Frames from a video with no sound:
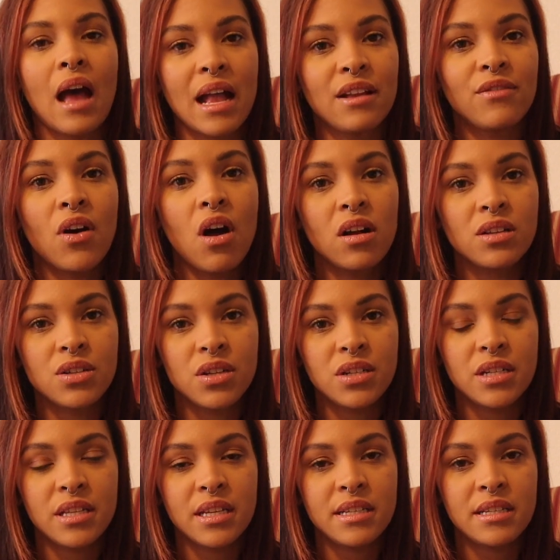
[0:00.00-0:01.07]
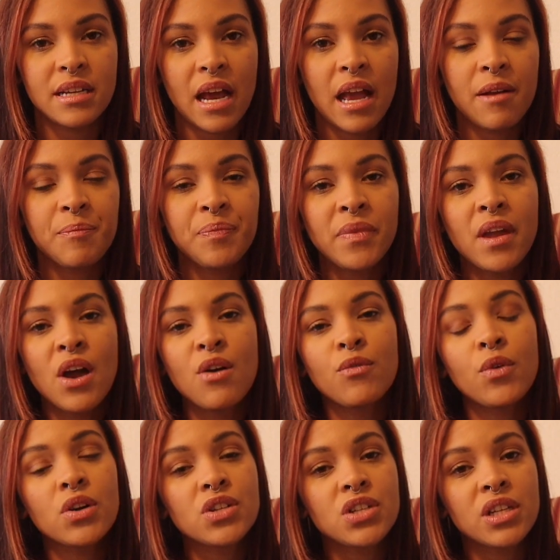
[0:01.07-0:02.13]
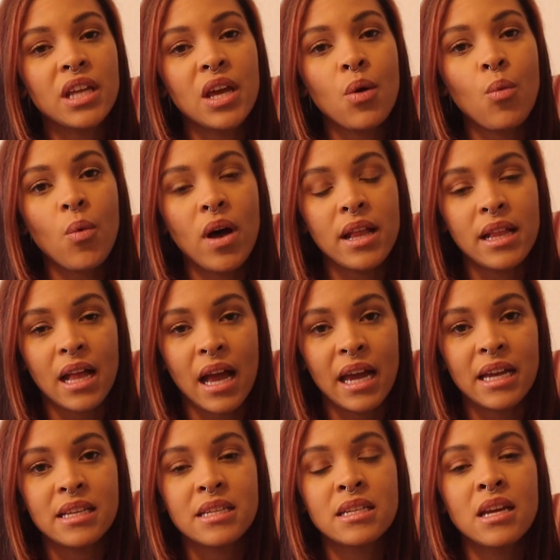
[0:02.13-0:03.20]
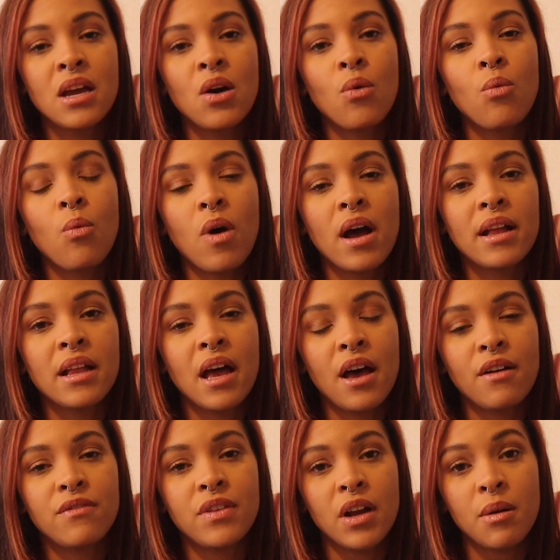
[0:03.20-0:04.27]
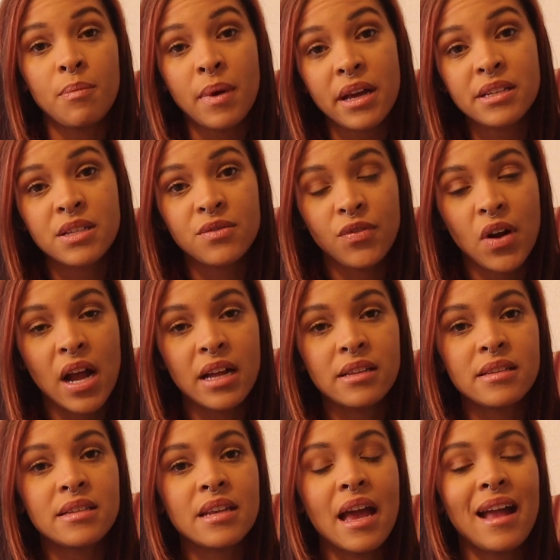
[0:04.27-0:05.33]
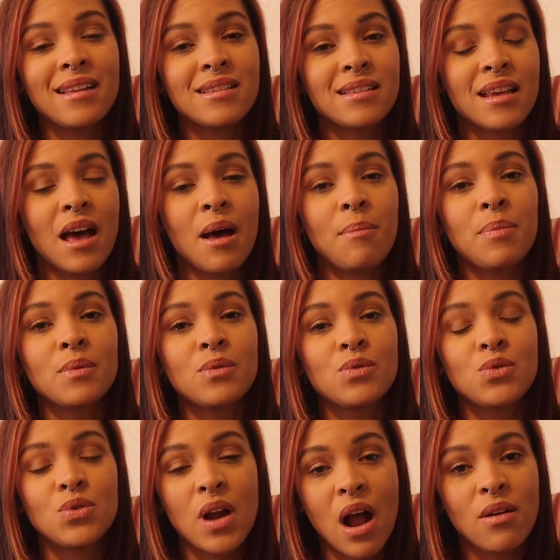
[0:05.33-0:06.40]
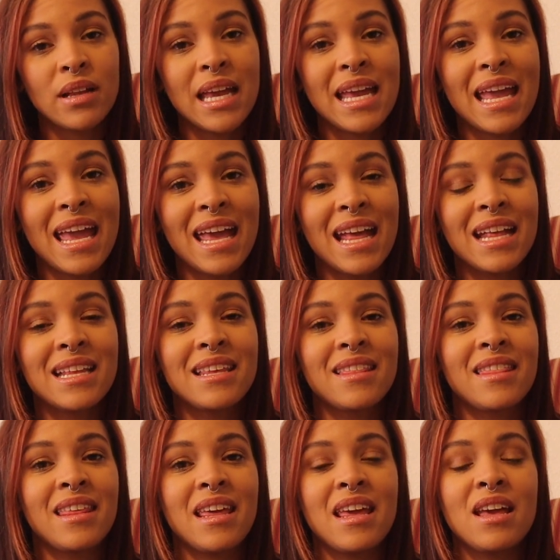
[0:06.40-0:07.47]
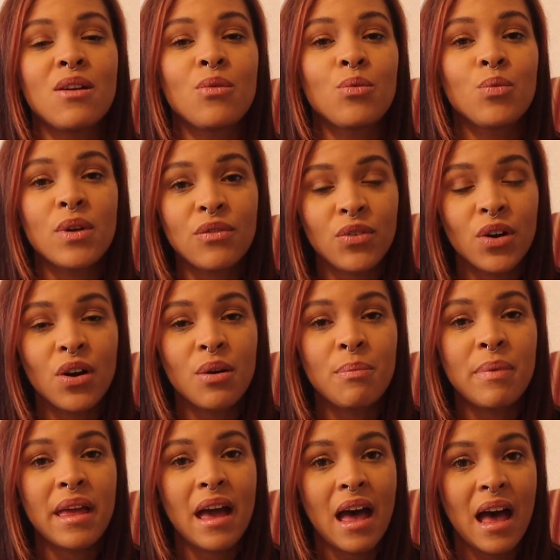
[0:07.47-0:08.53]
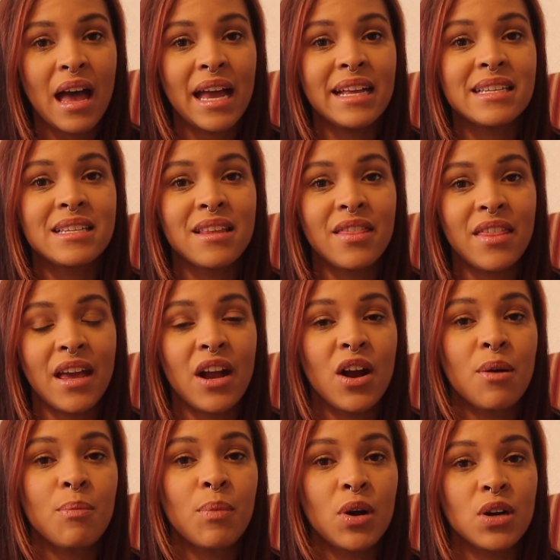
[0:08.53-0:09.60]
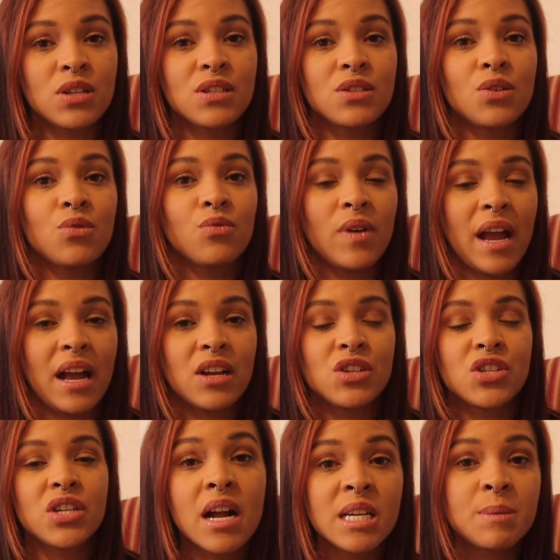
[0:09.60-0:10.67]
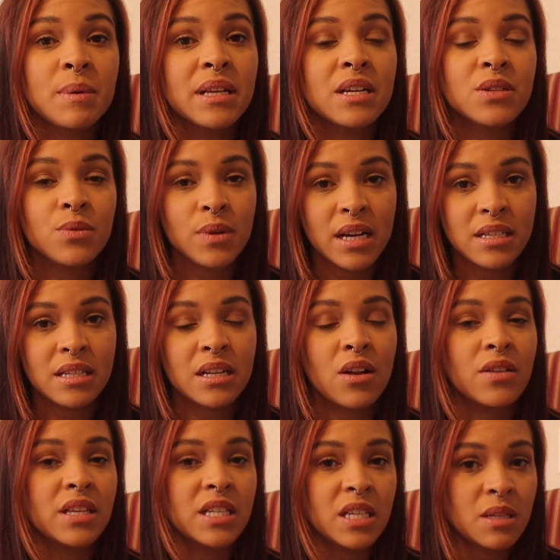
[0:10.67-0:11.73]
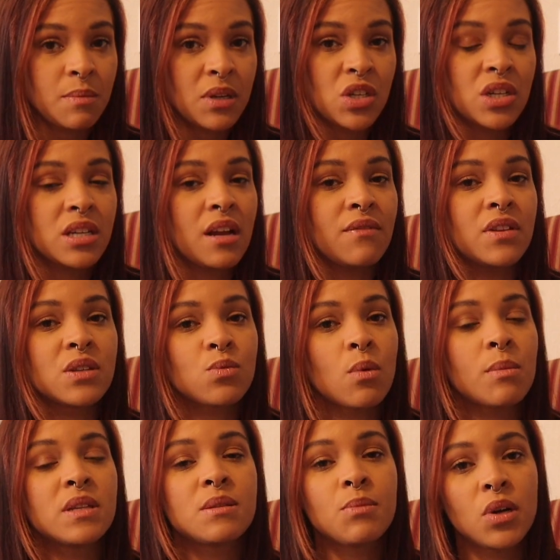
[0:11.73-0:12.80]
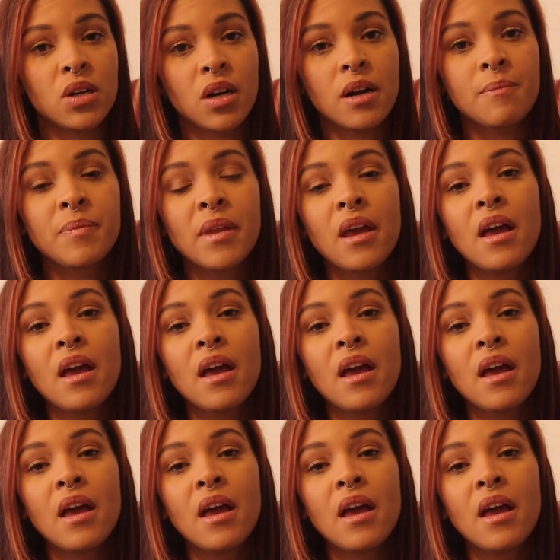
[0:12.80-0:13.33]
kind of haunts her to this day. Fortunately, one night, one of their best friends ends up drowning in the river behind their personal ranch. Her husband is arrested on the suspicion of this woman's murder.